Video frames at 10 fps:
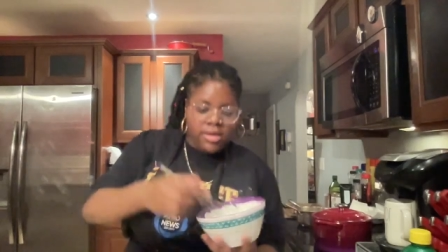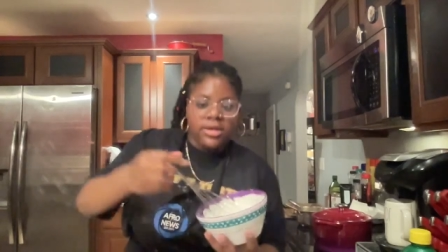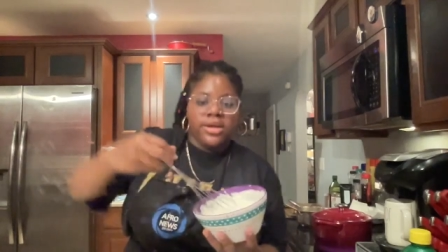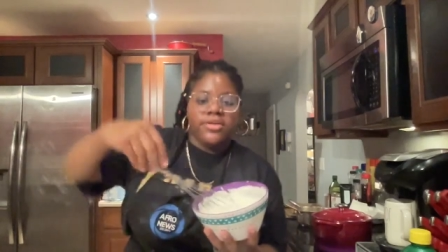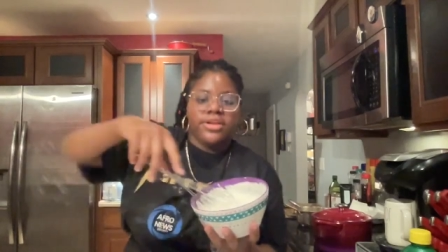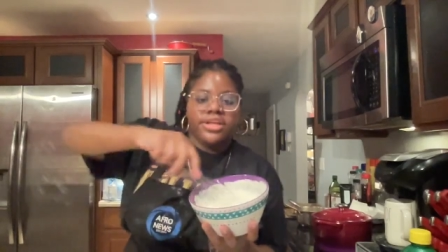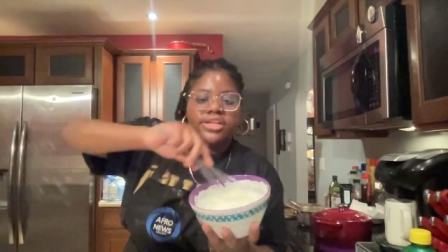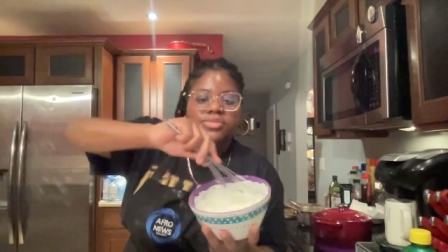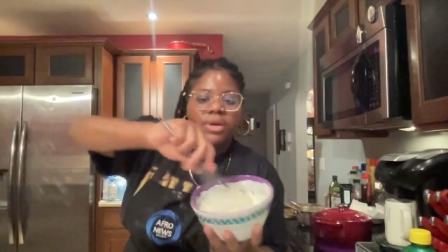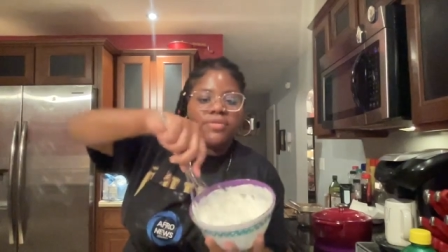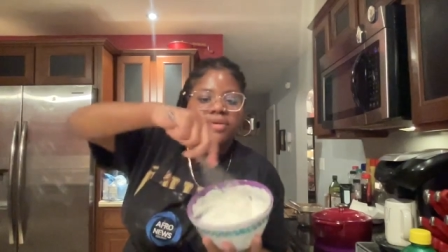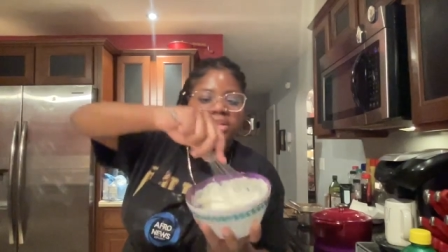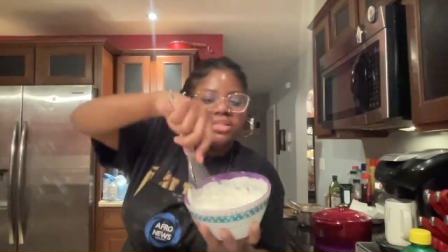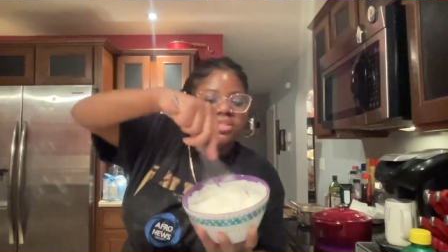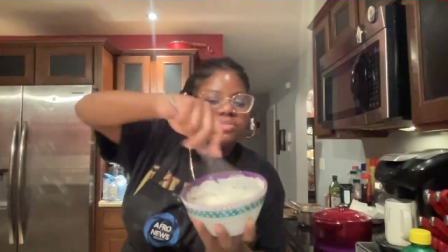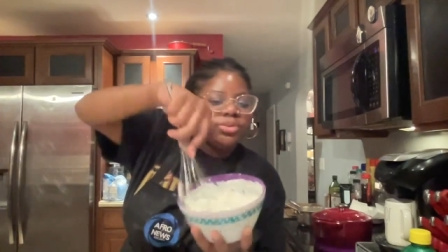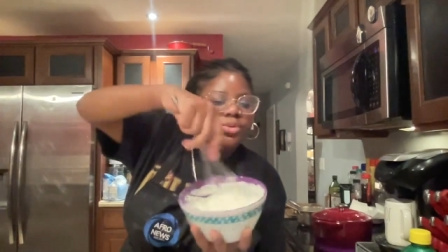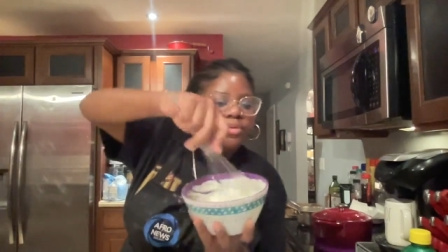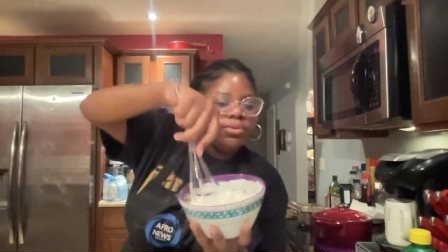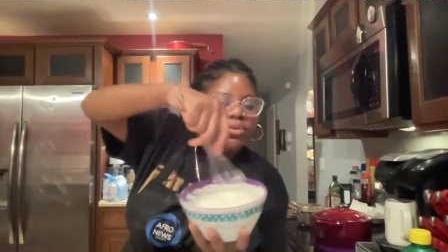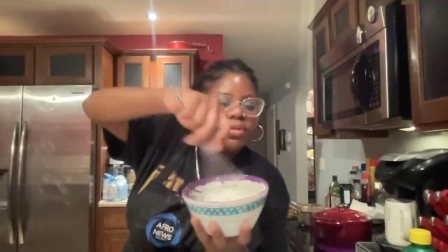Here it is, perfectly smooth.